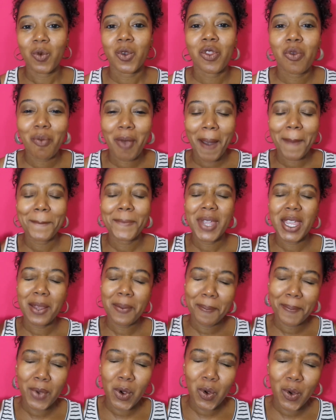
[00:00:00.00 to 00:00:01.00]
with my
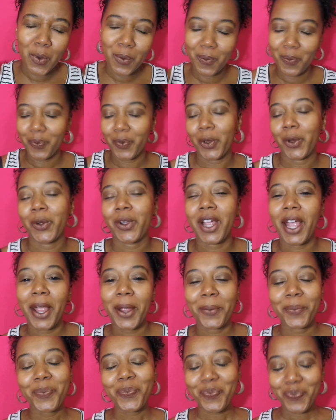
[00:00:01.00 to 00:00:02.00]
people,
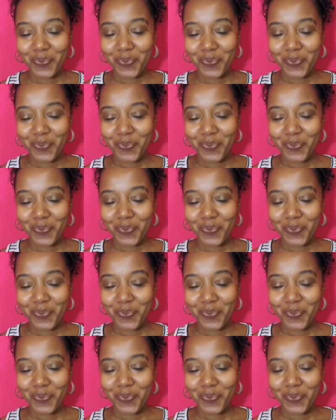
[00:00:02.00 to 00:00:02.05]
okay?